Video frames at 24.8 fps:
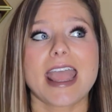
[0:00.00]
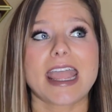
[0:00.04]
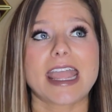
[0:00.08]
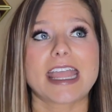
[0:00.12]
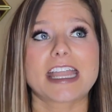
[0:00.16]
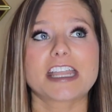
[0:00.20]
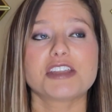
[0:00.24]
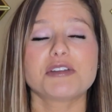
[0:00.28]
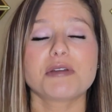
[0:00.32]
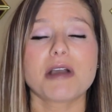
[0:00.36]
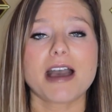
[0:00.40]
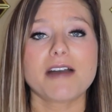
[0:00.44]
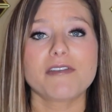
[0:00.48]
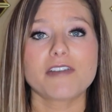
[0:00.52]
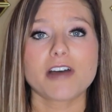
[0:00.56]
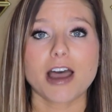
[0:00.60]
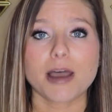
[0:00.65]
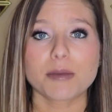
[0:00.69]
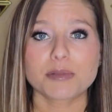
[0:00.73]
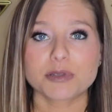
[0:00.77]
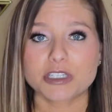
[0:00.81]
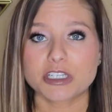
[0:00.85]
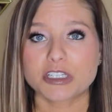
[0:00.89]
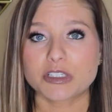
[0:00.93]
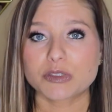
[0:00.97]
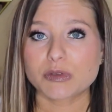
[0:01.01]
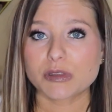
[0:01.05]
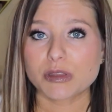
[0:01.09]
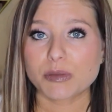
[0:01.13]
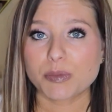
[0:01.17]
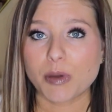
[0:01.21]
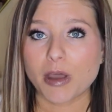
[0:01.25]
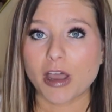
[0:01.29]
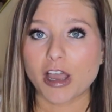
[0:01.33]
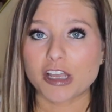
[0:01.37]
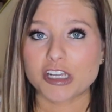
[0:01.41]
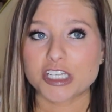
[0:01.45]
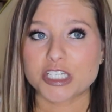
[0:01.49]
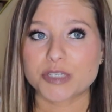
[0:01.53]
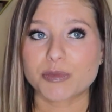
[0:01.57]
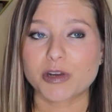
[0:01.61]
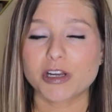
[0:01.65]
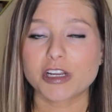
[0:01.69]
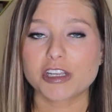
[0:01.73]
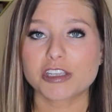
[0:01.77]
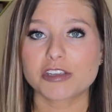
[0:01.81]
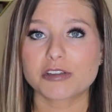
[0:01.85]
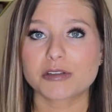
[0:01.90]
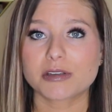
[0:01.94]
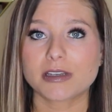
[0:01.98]
And you have options with
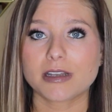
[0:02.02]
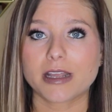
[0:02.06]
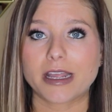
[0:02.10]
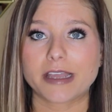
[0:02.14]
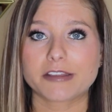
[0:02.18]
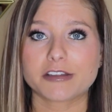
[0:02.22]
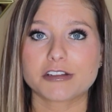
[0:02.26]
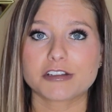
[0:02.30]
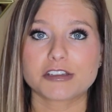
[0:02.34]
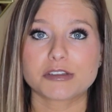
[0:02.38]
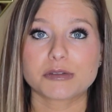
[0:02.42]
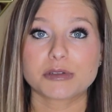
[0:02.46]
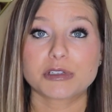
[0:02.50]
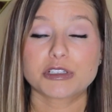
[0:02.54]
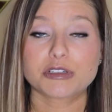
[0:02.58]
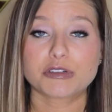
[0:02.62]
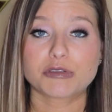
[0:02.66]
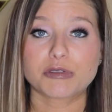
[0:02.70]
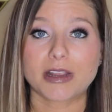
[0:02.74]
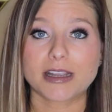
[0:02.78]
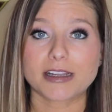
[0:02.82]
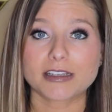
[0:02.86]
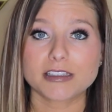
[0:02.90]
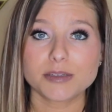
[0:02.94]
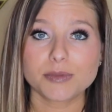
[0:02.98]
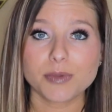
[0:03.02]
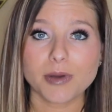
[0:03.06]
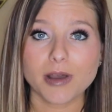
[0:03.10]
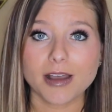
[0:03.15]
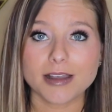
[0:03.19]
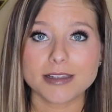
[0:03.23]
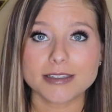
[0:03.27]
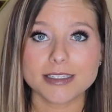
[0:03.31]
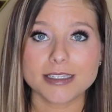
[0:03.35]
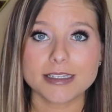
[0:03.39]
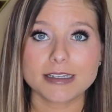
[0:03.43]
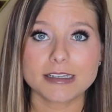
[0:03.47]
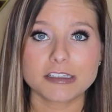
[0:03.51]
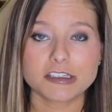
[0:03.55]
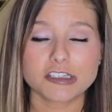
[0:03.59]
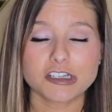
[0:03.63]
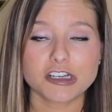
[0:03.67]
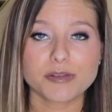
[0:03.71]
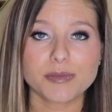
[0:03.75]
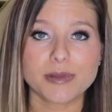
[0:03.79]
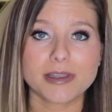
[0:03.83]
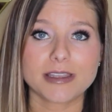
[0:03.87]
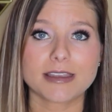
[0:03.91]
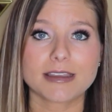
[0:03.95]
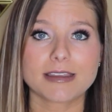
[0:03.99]
Poshmark. You can either do a direct deposit
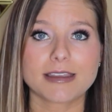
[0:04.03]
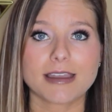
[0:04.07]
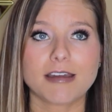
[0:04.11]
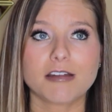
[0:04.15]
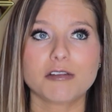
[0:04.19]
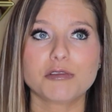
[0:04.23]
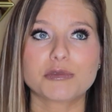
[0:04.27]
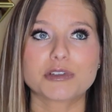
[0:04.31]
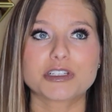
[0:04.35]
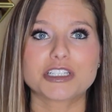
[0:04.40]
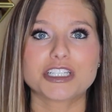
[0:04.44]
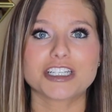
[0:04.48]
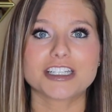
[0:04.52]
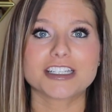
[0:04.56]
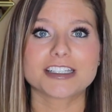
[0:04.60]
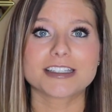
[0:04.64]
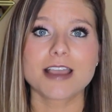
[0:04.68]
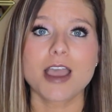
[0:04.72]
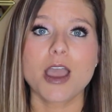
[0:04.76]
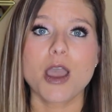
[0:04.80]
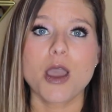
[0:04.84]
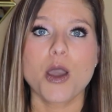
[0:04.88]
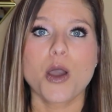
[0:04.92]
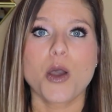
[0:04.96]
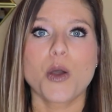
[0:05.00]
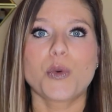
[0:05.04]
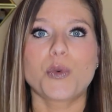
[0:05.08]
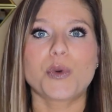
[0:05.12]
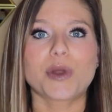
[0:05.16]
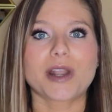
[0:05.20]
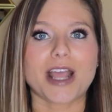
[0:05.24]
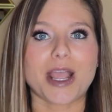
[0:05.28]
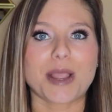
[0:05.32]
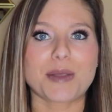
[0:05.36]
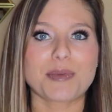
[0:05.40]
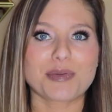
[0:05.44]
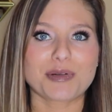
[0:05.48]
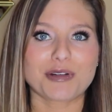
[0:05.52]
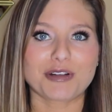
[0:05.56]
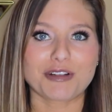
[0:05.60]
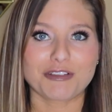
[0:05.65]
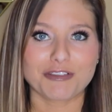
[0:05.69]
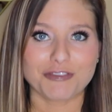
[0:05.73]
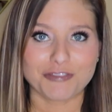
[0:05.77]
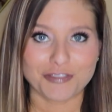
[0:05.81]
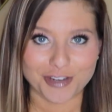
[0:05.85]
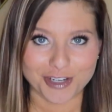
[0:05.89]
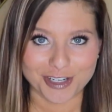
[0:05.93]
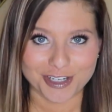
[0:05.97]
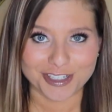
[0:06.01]
into your bank account, which is what I
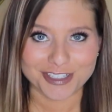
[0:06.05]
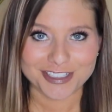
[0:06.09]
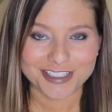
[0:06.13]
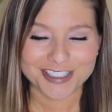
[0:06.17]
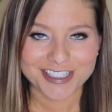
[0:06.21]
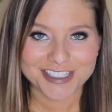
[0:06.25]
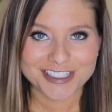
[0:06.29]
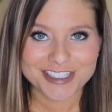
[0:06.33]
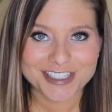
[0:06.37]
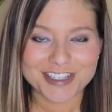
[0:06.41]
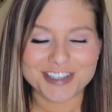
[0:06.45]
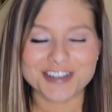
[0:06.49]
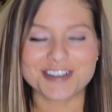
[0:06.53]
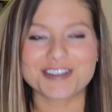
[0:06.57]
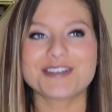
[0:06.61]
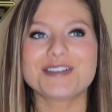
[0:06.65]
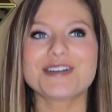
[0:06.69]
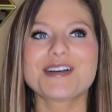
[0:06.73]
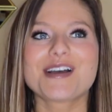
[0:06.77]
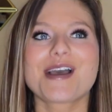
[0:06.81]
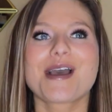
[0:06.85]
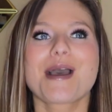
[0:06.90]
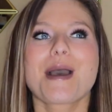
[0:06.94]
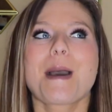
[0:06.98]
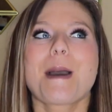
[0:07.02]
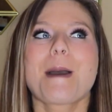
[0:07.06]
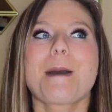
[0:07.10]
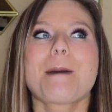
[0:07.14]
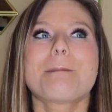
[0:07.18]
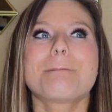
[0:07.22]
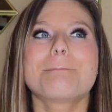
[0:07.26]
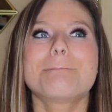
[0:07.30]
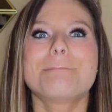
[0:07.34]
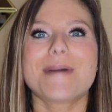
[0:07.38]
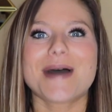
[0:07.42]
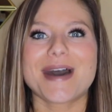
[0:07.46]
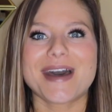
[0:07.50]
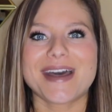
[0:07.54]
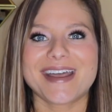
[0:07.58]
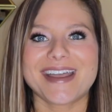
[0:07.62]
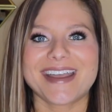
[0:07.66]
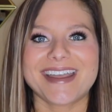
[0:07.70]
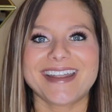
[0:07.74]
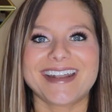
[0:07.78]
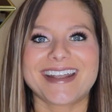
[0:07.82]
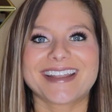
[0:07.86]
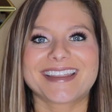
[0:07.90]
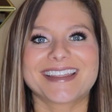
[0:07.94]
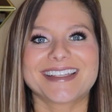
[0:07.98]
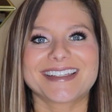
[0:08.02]
prefer to do,
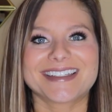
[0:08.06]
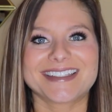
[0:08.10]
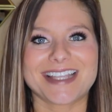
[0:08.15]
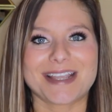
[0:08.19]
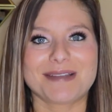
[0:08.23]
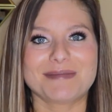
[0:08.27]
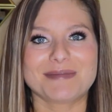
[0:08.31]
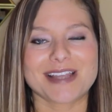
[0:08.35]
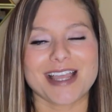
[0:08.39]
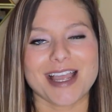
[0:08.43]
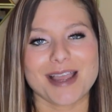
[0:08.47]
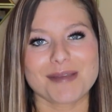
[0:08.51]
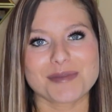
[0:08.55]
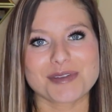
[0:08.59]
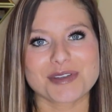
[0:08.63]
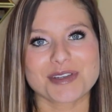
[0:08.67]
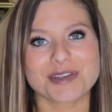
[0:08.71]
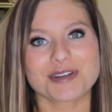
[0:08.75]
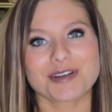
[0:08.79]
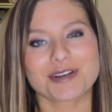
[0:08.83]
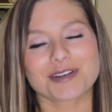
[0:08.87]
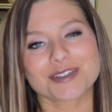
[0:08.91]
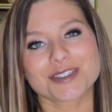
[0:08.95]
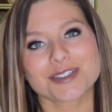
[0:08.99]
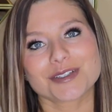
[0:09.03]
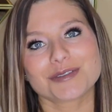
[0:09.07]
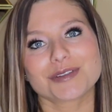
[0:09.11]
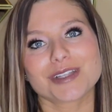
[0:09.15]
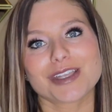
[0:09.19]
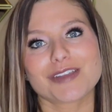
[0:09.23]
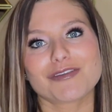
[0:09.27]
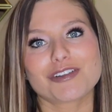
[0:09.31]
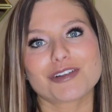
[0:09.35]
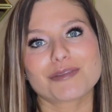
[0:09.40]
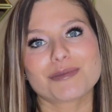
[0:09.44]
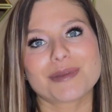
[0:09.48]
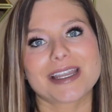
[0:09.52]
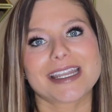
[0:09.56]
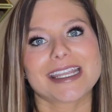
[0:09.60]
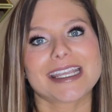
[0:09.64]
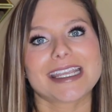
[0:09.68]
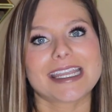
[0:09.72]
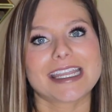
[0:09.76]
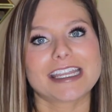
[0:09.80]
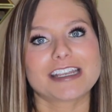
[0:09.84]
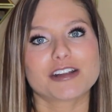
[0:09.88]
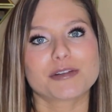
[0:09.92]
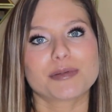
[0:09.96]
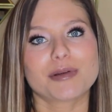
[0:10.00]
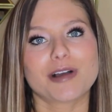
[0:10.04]
but at the same time you can also leave your money
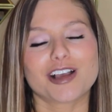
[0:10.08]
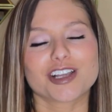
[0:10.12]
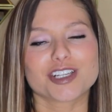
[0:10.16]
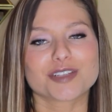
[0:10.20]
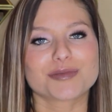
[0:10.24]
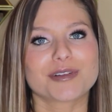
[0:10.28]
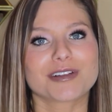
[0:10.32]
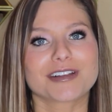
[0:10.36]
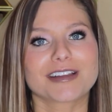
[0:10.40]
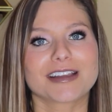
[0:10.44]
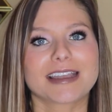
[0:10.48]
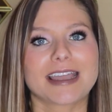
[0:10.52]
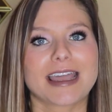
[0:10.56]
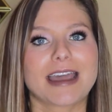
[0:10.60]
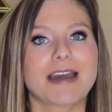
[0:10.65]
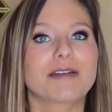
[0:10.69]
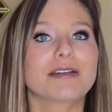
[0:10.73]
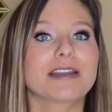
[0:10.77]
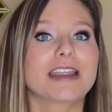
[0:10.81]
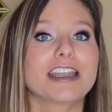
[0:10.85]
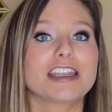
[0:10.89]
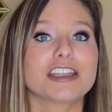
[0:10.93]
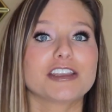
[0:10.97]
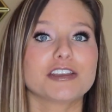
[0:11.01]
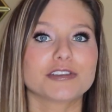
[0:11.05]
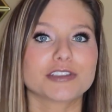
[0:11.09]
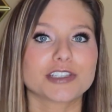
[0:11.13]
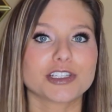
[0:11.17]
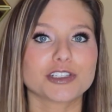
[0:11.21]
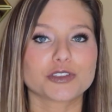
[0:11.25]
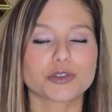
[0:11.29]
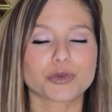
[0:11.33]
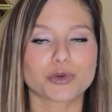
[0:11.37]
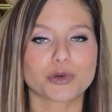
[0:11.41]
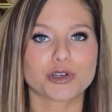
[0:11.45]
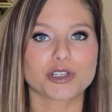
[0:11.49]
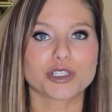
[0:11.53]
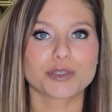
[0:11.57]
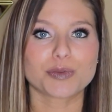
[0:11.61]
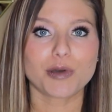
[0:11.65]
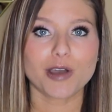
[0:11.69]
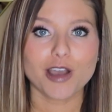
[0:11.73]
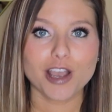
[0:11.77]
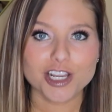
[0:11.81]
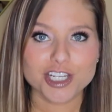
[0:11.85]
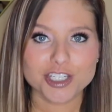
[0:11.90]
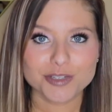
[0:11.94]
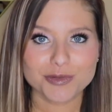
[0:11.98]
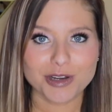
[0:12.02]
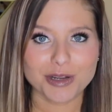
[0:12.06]
in your Poshmark account and use it towards
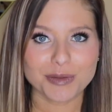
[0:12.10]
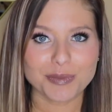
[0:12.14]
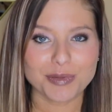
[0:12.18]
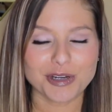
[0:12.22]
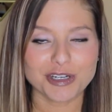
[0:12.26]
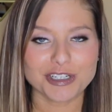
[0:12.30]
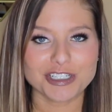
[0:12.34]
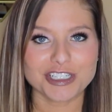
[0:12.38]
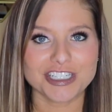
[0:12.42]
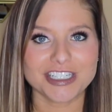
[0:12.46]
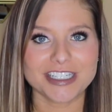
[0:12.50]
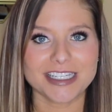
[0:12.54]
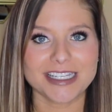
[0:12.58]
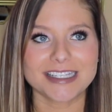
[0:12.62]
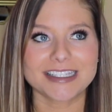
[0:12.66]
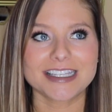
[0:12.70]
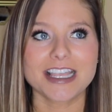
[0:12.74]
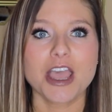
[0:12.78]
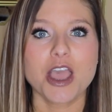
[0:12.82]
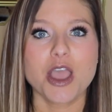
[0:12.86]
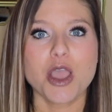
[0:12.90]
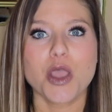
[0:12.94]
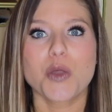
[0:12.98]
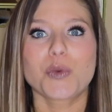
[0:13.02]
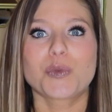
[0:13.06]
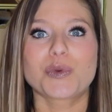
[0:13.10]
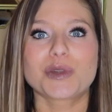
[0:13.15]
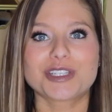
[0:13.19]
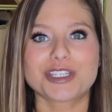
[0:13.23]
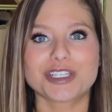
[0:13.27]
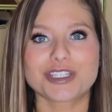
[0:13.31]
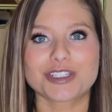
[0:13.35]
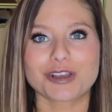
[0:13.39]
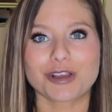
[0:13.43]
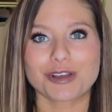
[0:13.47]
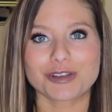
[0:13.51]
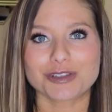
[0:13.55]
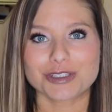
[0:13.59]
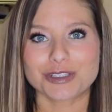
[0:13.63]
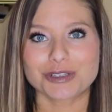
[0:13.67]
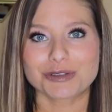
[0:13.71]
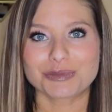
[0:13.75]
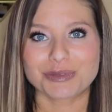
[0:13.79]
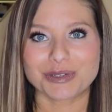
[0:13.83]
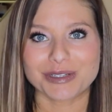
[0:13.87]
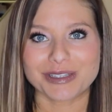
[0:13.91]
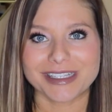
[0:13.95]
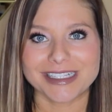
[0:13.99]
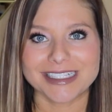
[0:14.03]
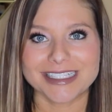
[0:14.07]
Poshmark purchases, which is
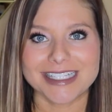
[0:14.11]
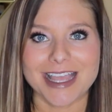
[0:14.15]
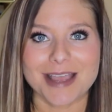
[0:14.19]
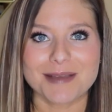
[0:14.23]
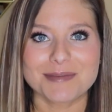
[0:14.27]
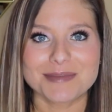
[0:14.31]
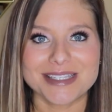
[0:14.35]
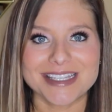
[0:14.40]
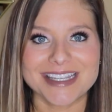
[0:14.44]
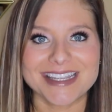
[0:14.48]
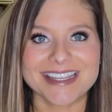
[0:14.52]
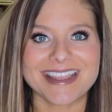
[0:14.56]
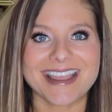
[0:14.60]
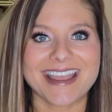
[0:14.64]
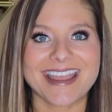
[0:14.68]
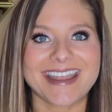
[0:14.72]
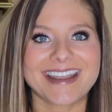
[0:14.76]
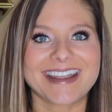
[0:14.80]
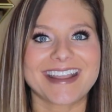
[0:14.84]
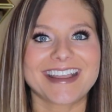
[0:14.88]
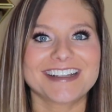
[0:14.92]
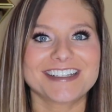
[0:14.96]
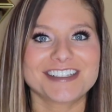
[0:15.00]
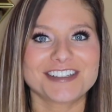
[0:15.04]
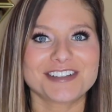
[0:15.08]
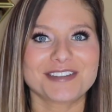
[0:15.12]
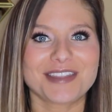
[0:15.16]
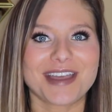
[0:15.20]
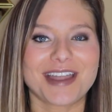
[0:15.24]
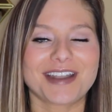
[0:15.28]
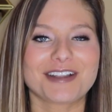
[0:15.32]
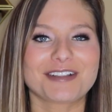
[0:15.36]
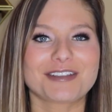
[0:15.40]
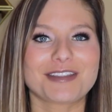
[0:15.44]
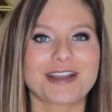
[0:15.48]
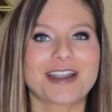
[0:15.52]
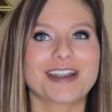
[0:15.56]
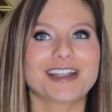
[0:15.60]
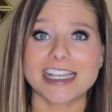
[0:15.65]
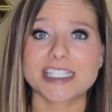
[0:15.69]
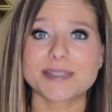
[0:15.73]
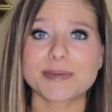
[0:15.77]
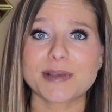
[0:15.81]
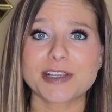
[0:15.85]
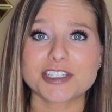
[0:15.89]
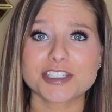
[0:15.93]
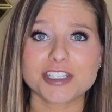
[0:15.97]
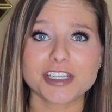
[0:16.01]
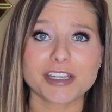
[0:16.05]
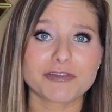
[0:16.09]
also really tempting, and I do that a lot,
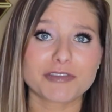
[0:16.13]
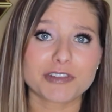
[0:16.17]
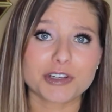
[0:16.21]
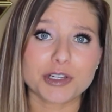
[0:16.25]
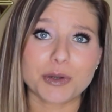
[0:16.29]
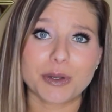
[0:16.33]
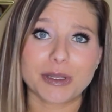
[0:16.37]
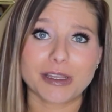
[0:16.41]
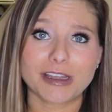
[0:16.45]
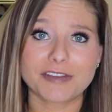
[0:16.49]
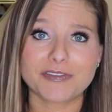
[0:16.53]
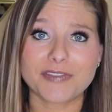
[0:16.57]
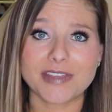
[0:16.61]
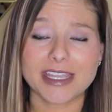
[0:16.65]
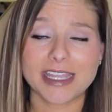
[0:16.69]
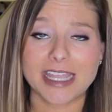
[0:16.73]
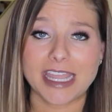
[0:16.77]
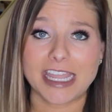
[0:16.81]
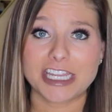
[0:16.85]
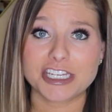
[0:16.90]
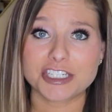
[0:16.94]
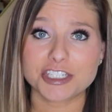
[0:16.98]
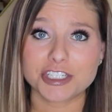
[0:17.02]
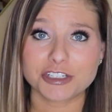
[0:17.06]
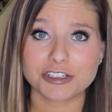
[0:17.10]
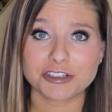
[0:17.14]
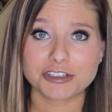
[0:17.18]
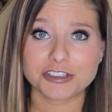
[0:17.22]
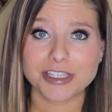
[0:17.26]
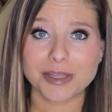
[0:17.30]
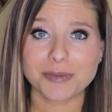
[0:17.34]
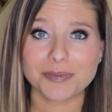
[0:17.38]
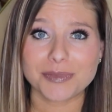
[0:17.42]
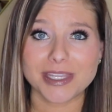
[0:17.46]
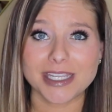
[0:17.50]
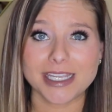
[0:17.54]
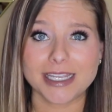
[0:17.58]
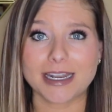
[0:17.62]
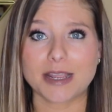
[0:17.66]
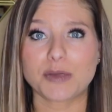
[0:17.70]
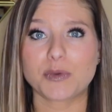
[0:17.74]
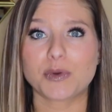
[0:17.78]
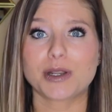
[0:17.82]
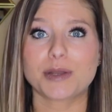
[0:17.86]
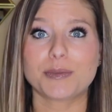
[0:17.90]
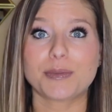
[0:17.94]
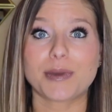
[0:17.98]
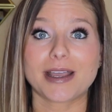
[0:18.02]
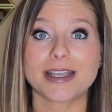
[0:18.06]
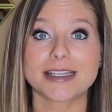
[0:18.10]
especially if we're going on vacation or something and I
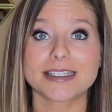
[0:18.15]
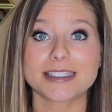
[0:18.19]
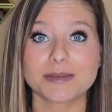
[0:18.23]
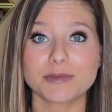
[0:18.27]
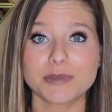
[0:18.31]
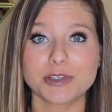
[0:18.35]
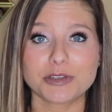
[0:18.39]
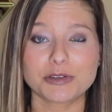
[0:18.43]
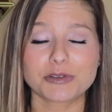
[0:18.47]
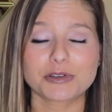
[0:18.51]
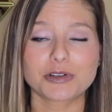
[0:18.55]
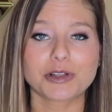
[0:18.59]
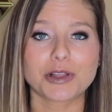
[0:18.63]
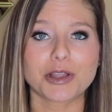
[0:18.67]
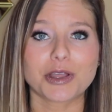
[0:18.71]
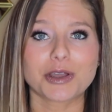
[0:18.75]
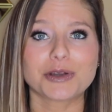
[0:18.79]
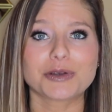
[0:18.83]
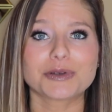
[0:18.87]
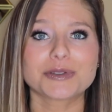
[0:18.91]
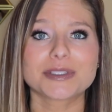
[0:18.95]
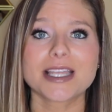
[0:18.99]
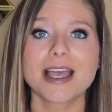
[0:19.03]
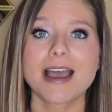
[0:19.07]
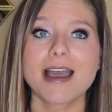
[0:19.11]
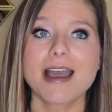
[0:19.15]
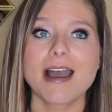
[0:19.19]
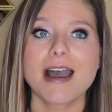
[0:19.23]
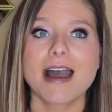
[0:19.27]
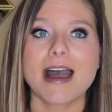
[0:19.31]
want to buy some new clothes.